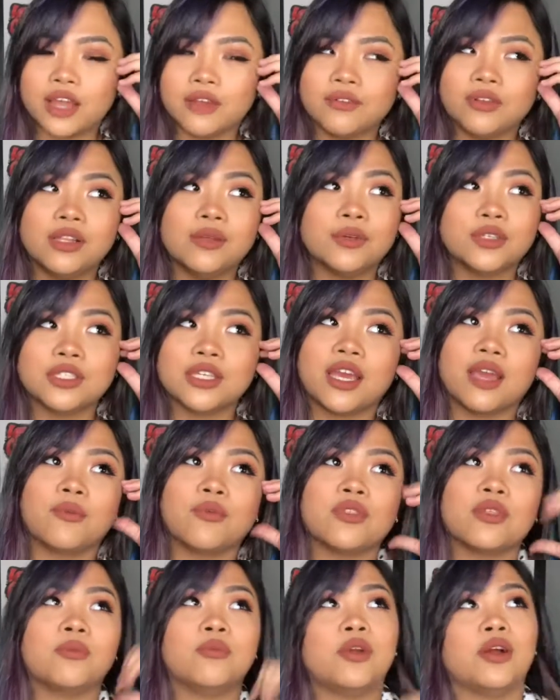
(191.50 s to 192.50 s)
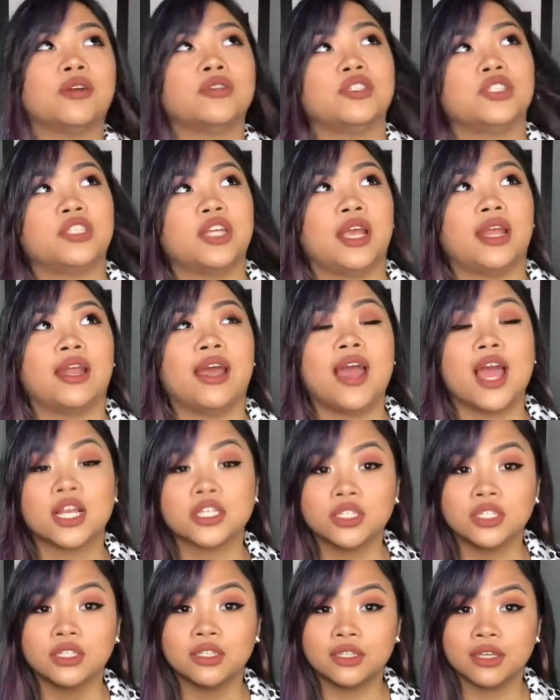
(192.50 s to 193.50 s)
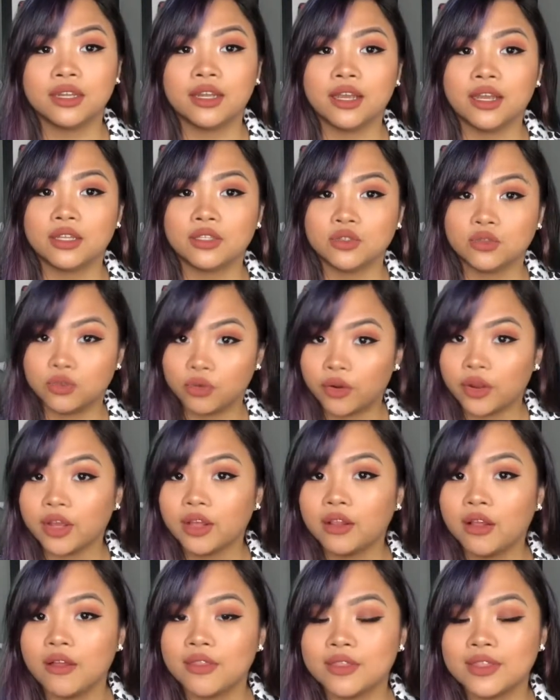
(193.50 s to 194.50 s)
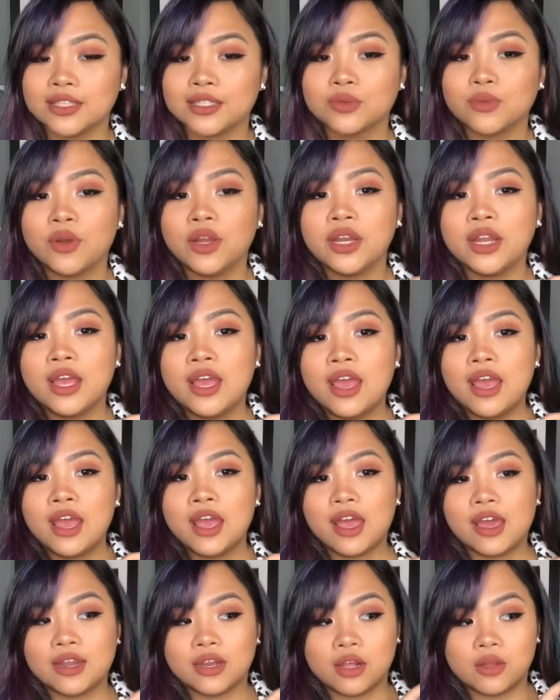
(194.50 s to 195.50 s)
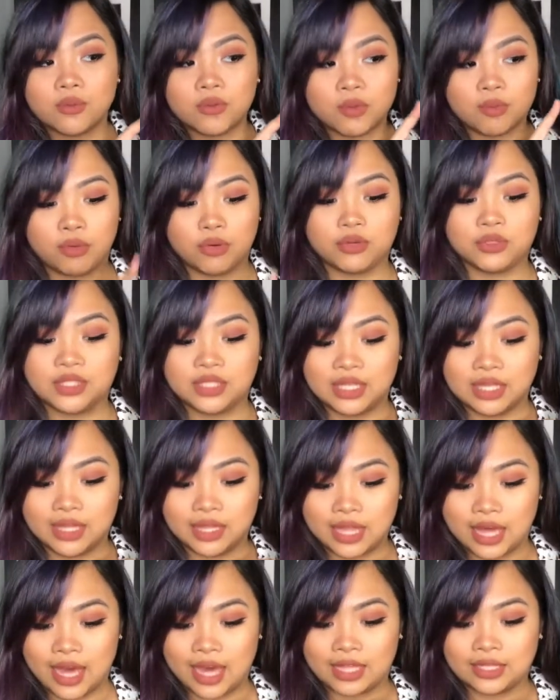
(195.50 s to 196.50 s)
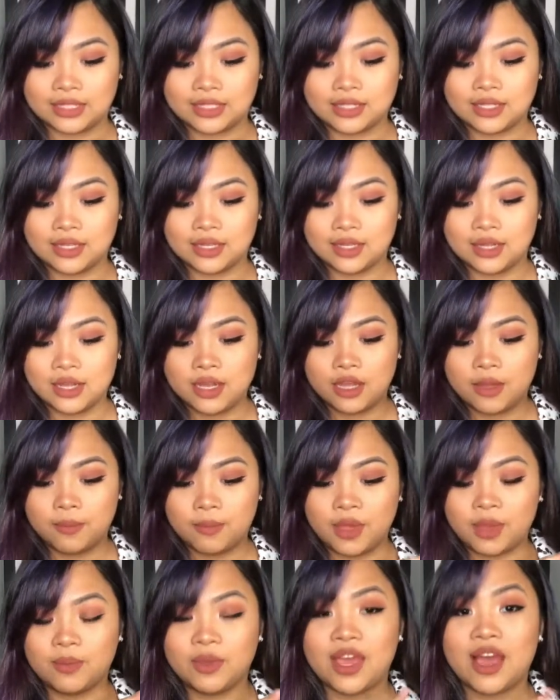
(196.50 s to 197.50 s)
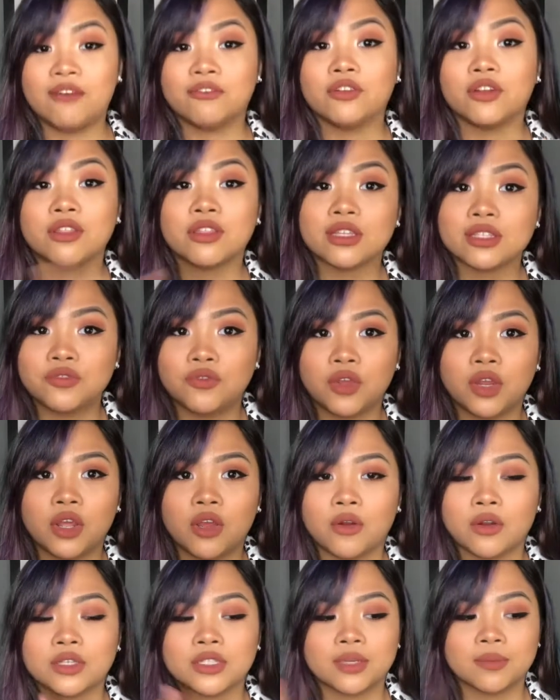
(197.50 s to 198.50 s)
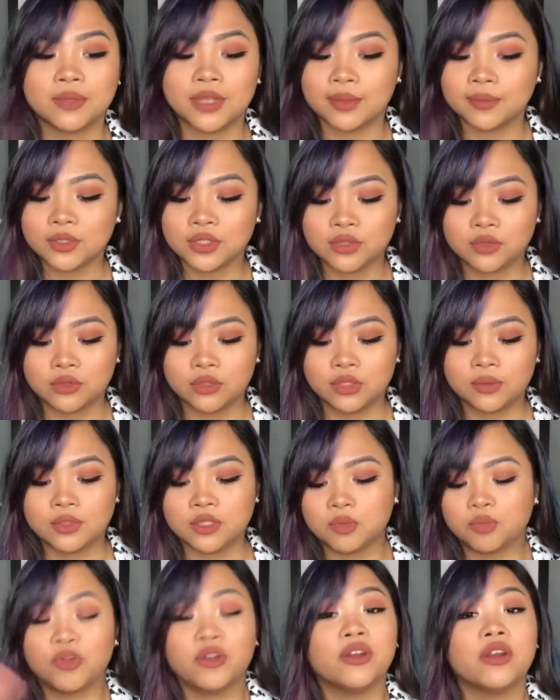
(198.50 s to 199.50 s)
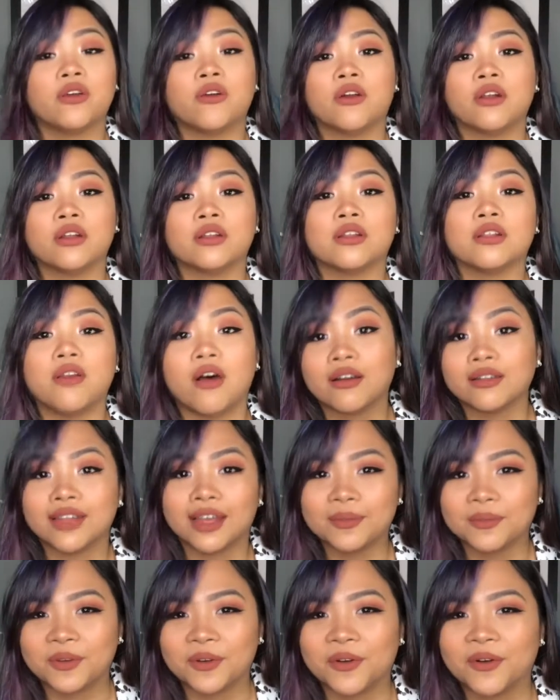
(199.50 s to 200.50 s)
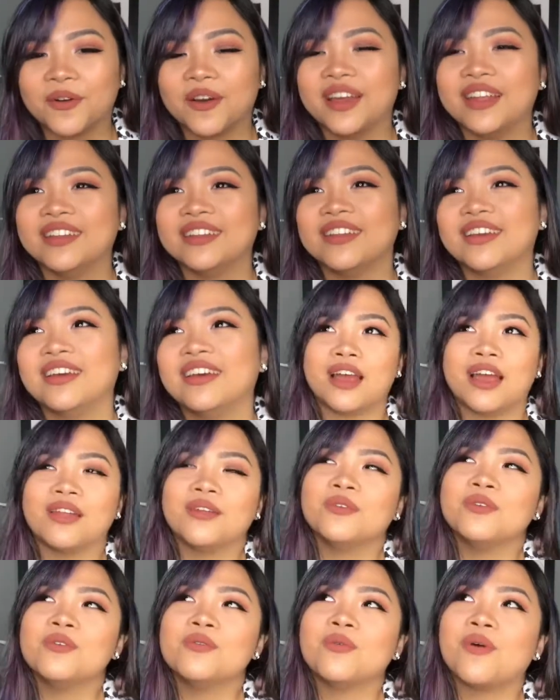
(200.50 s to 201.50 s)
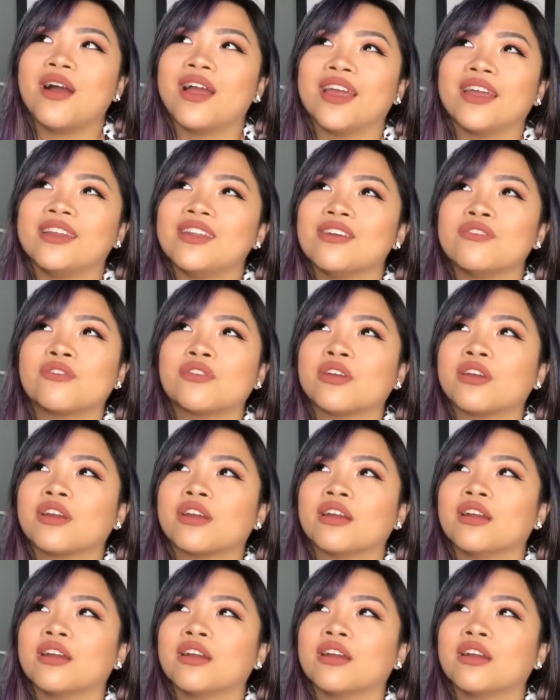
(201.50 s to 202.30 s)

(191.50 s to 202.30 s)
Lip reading: I really wish it came with a brown shade. I actually did a tutorial on this one, and I'll be posting that maybe after this video or sometime soon. It was pre-recorded a long time ago, and I don't know why I never